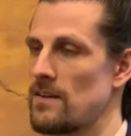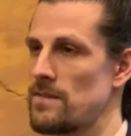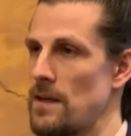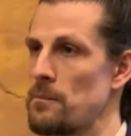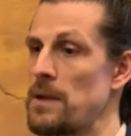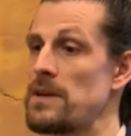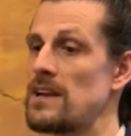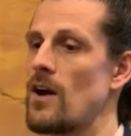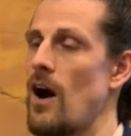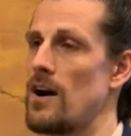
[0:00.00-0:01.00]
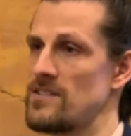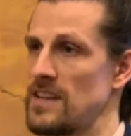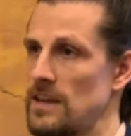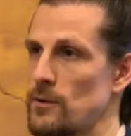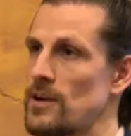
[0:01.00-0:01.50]
that may be
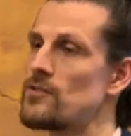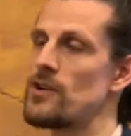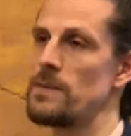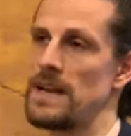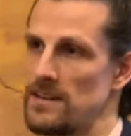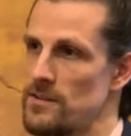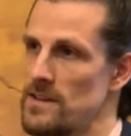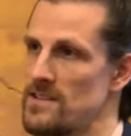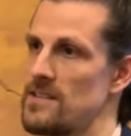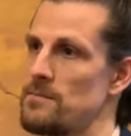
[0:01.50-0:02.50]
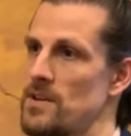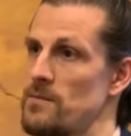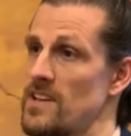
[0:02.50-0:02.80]
causing or contributing to these symptoms?